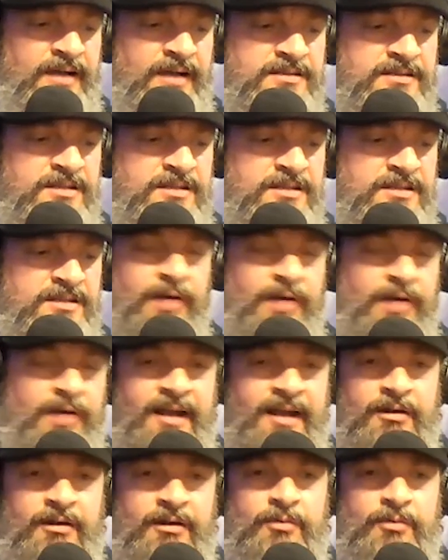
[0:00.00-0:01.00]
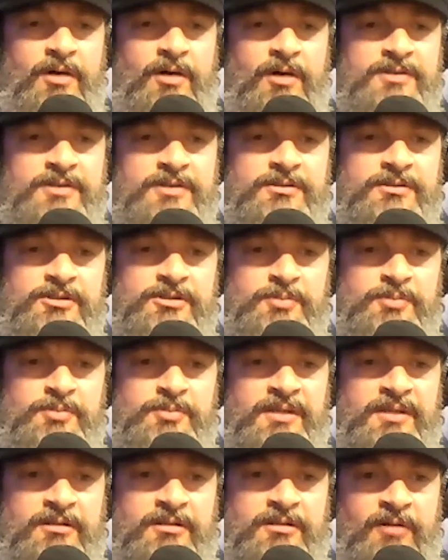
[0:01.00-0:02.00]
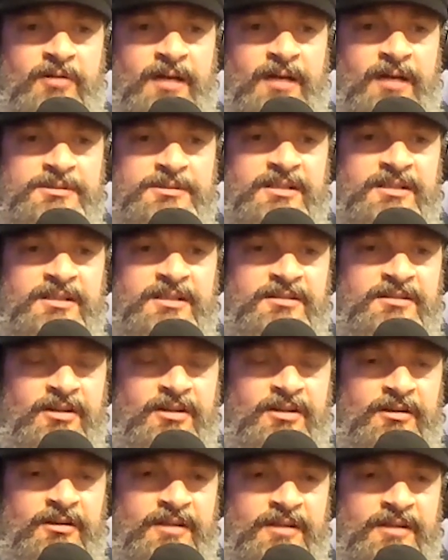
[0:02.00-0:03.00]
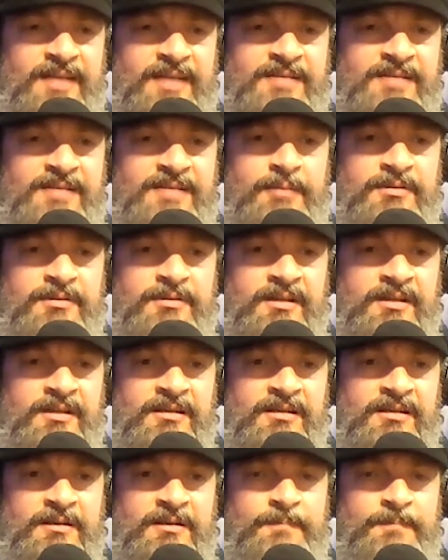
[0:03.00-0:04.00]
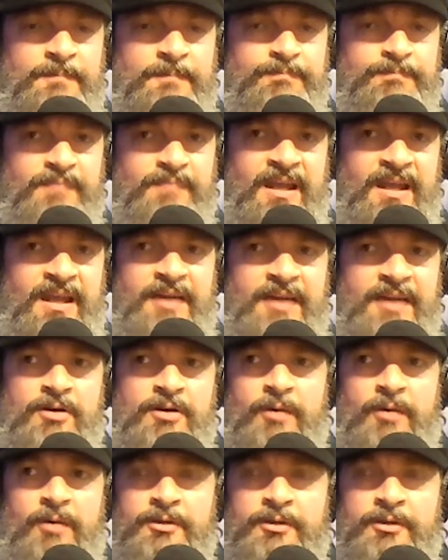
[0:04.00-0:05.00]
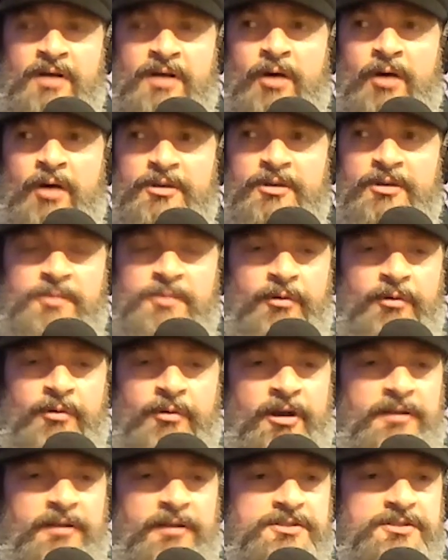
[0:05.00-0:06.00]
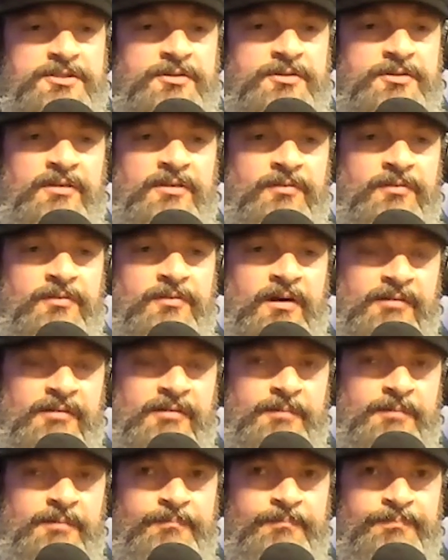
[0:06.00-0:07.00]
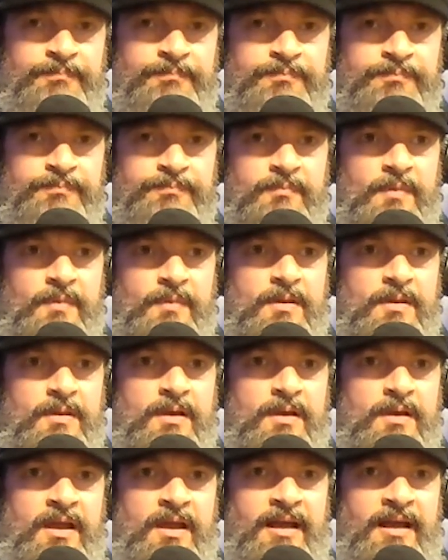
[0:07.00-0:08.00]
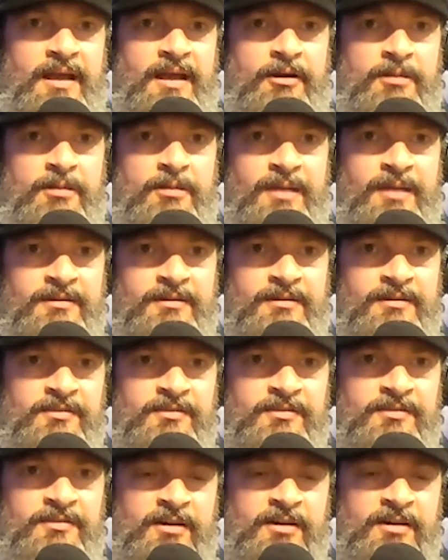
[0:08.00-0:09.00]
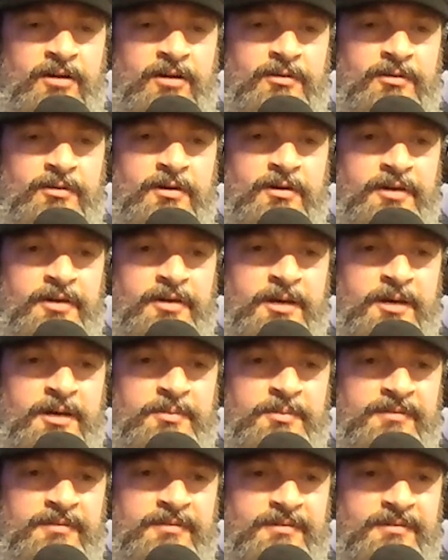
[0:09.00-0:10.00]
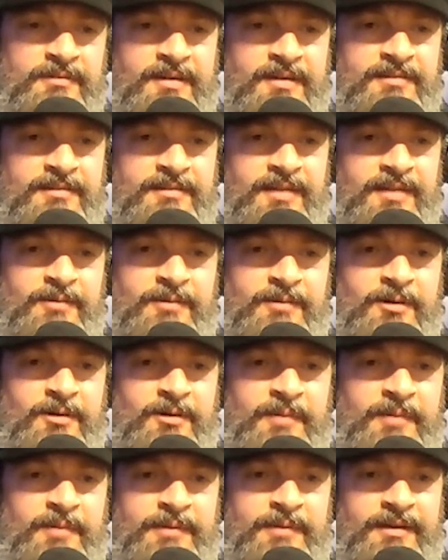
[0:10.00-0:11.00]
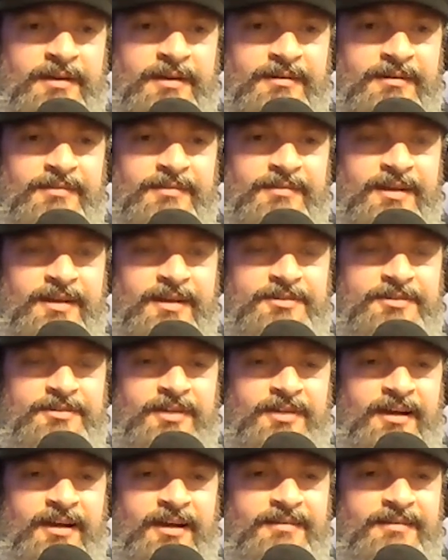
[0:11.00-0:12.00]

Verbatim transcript: see the writing on the wall, so to speak. The crowd was getting younger, that type of thing, you know. And I knew I wouldn't always be running the streets forever. And I'd heard about this thing called growing up, and I was like, well, maybe I'll give that a shot.